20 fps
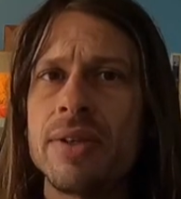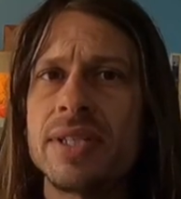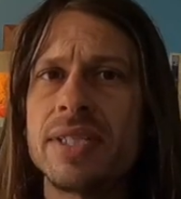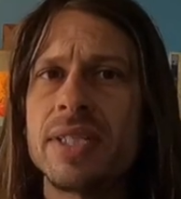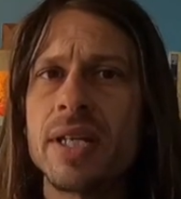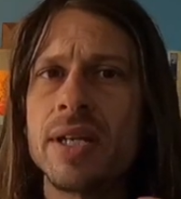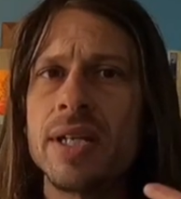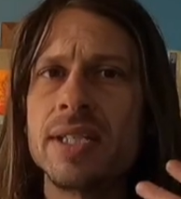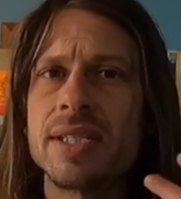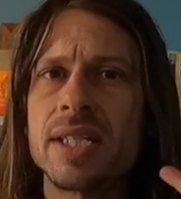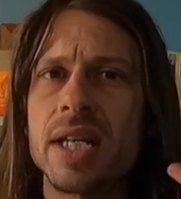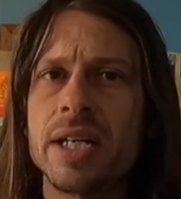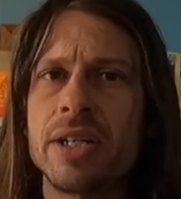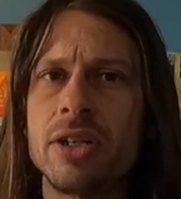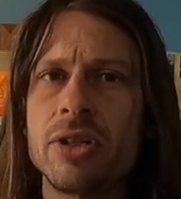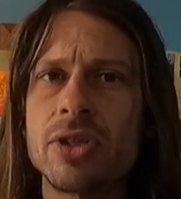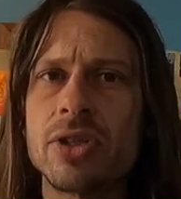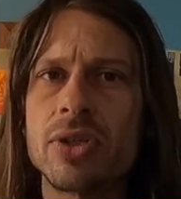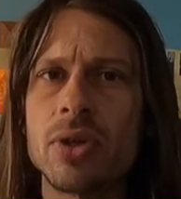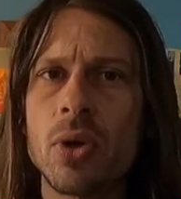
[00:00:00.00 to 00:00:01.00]
The sun is
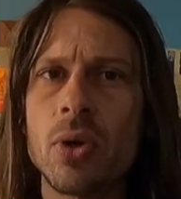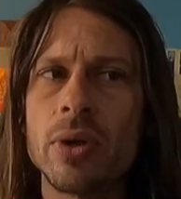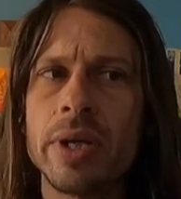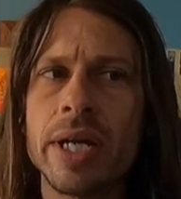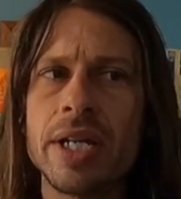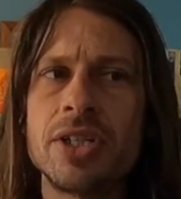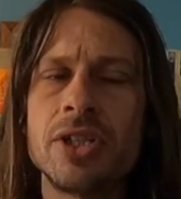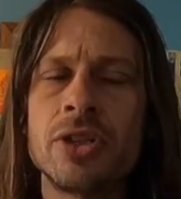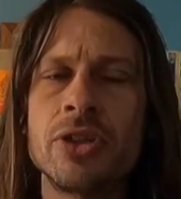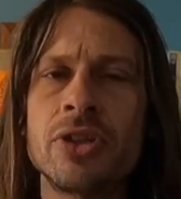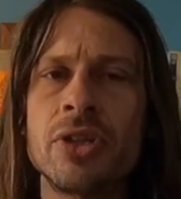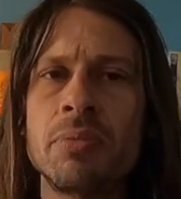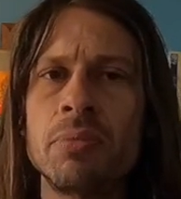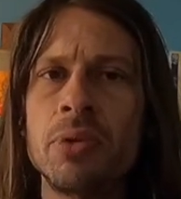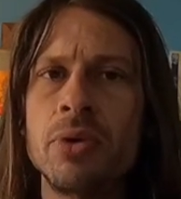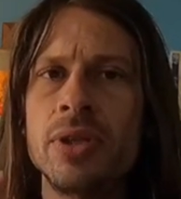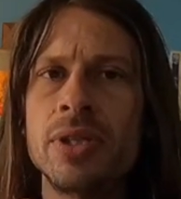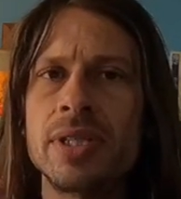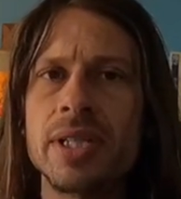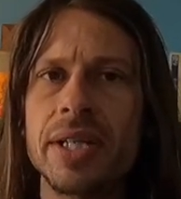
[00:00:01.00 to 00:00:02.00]
like your soul nature, the
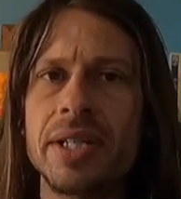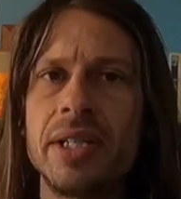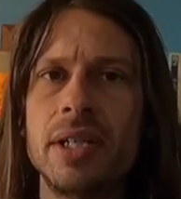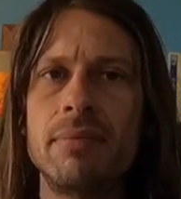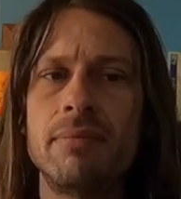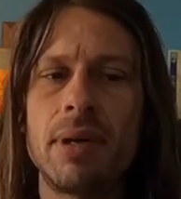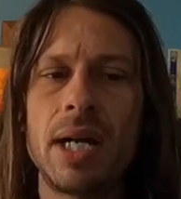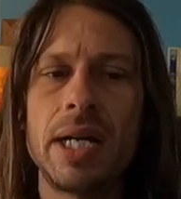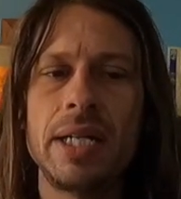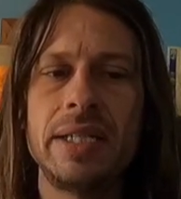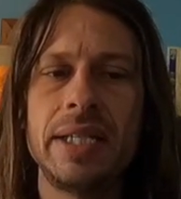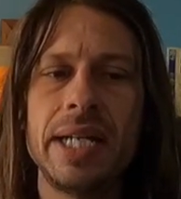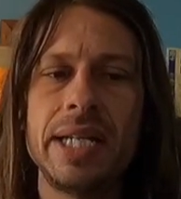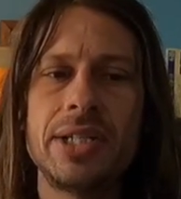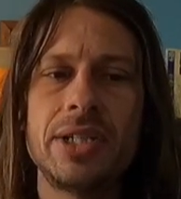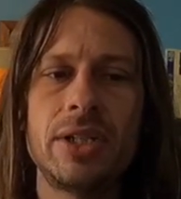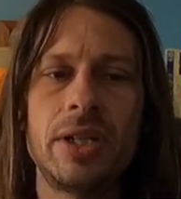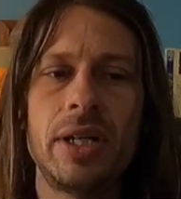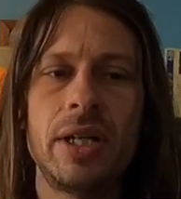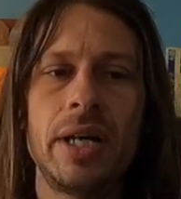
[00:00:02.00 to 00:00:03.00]
moon is like your mind
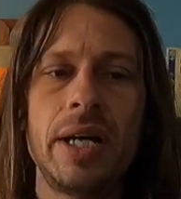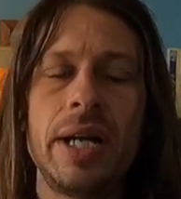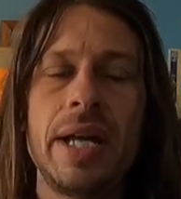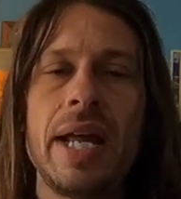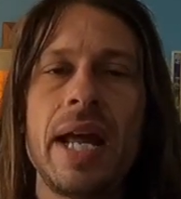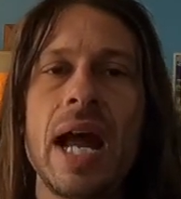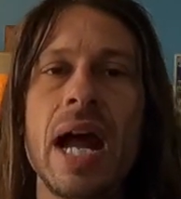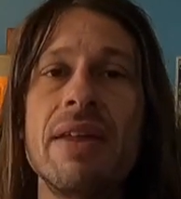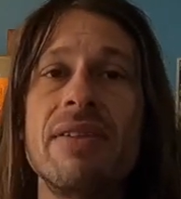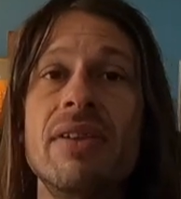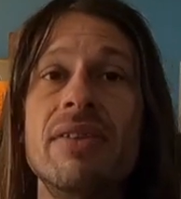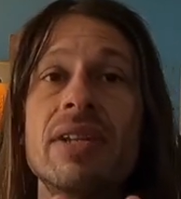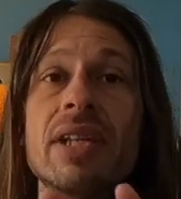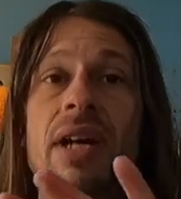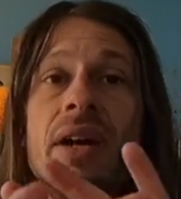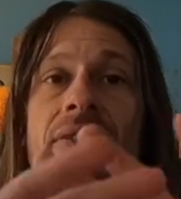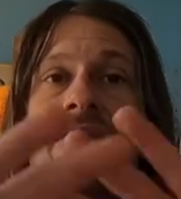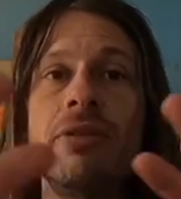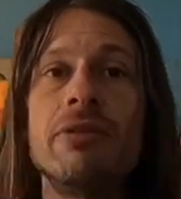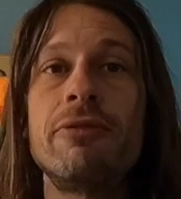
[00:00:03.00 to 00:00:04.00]
nature. And then
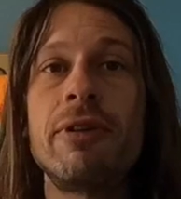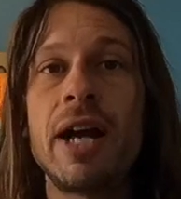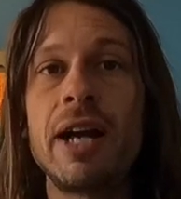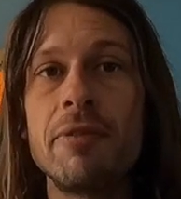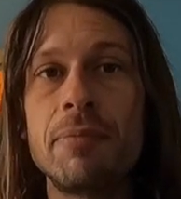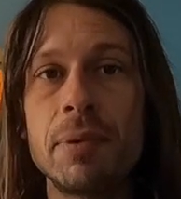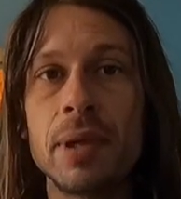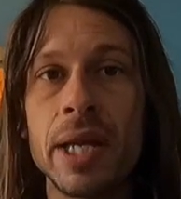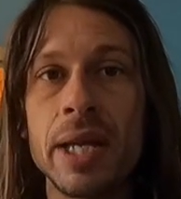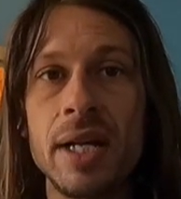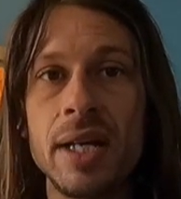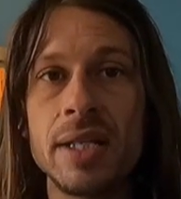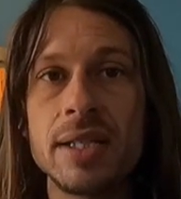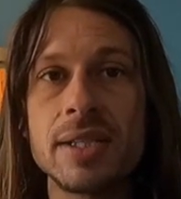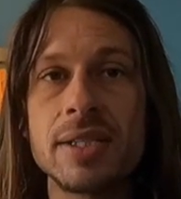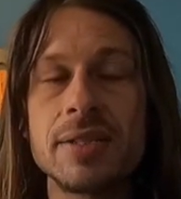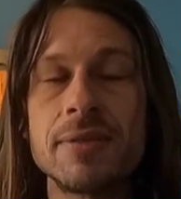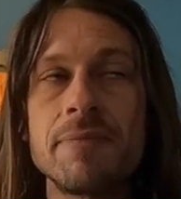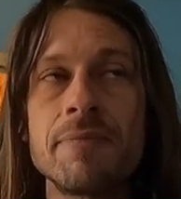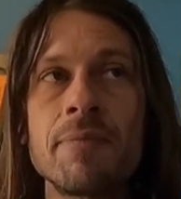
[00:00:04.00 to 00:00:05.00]
the other five
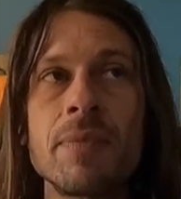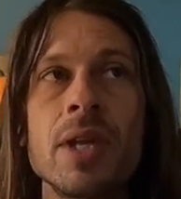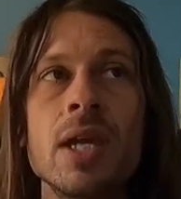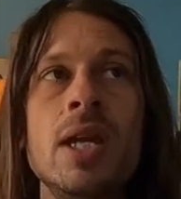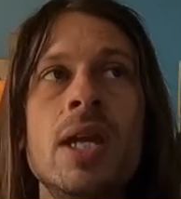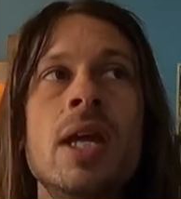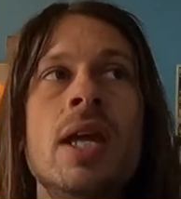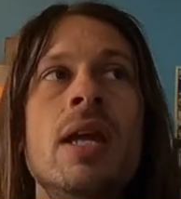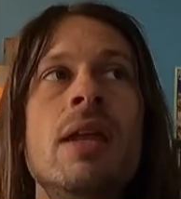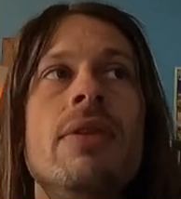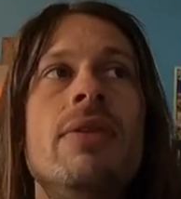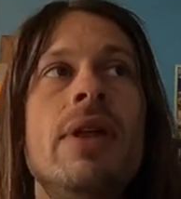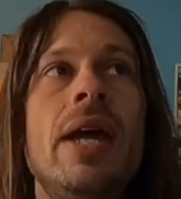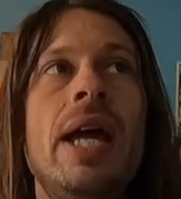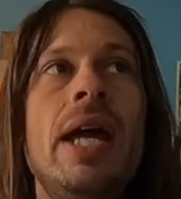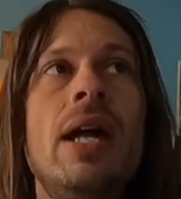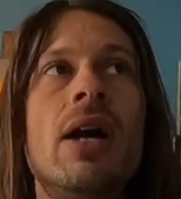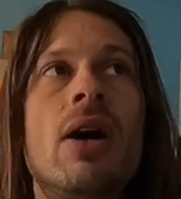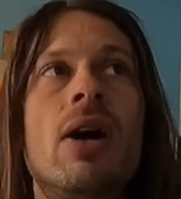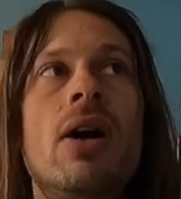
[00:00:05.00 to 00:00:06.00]
planets,
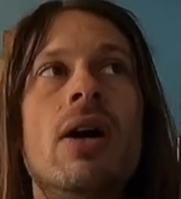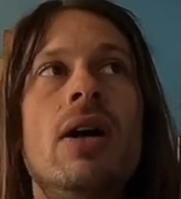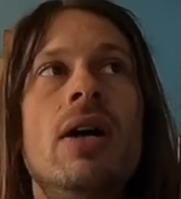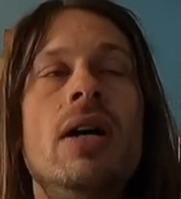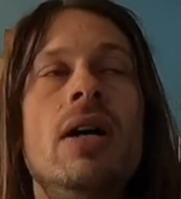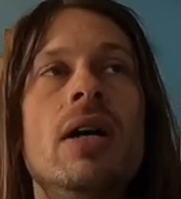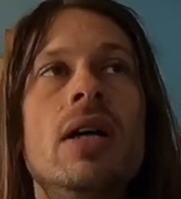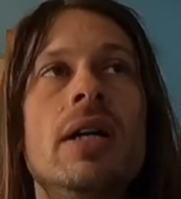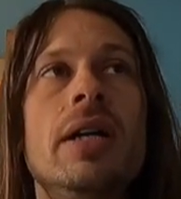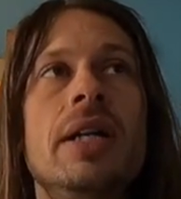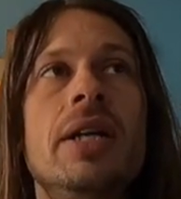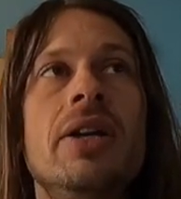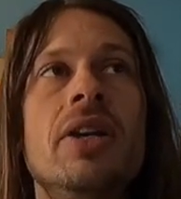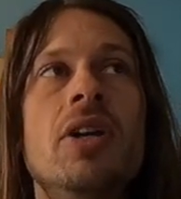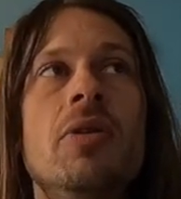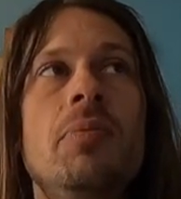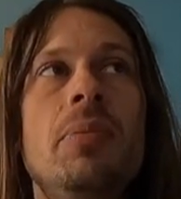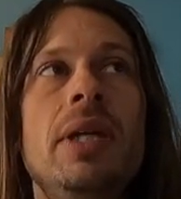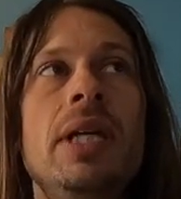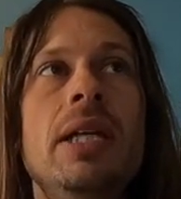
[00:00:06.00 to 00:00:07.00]
they are
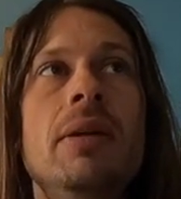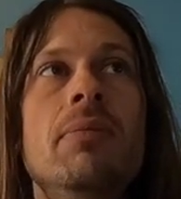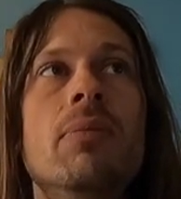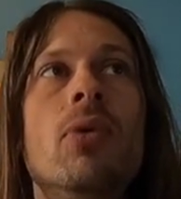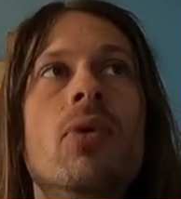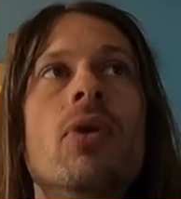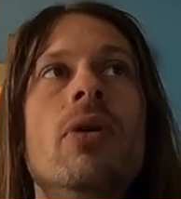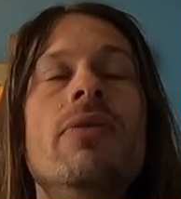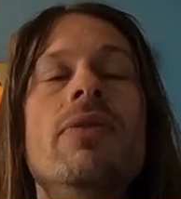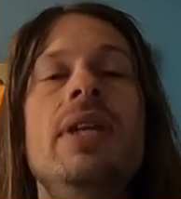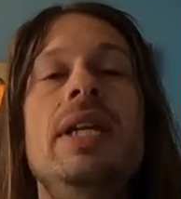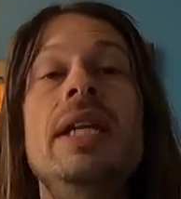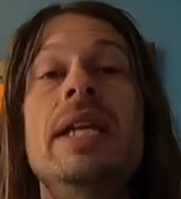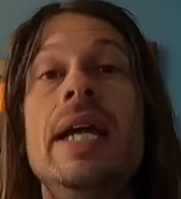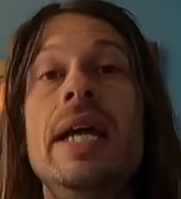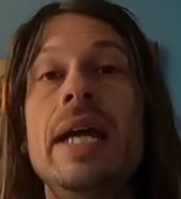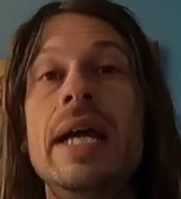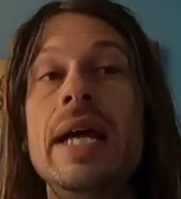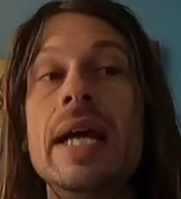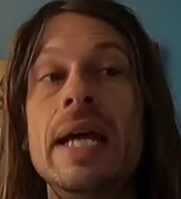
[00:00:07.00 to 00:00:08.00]
going to be more
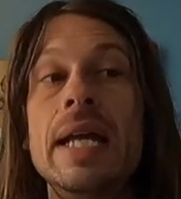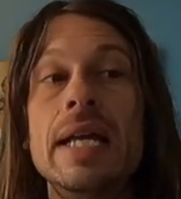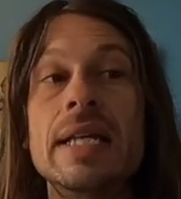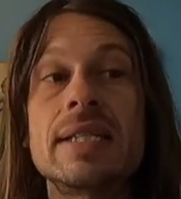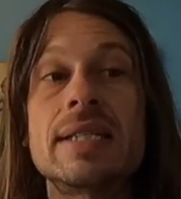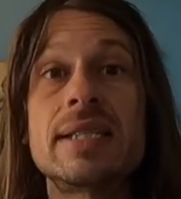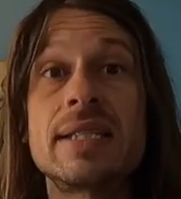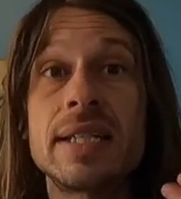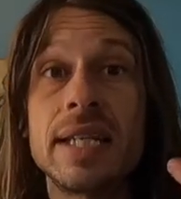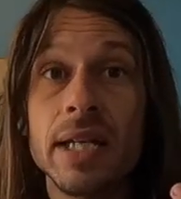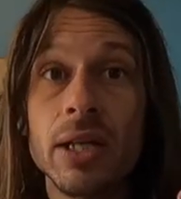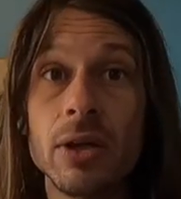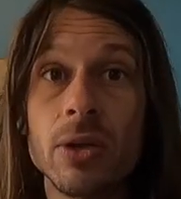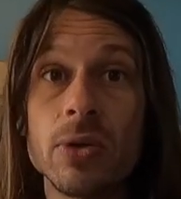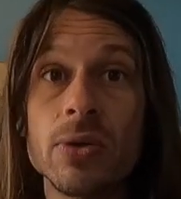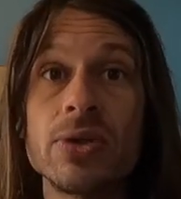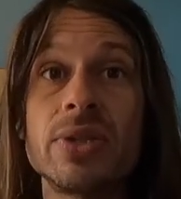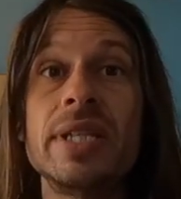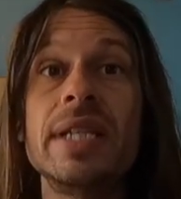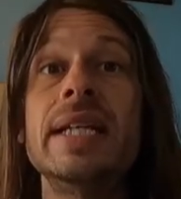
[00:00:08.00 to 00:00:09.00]
the
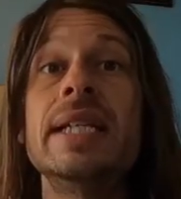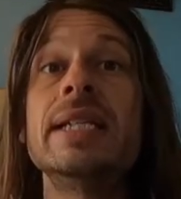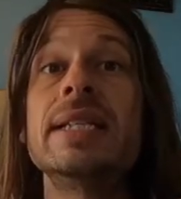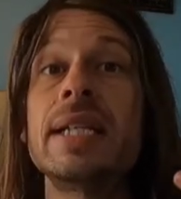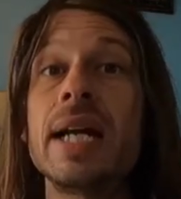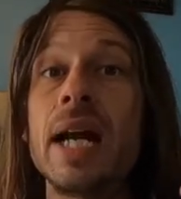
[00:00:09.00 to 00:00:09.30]
skills, the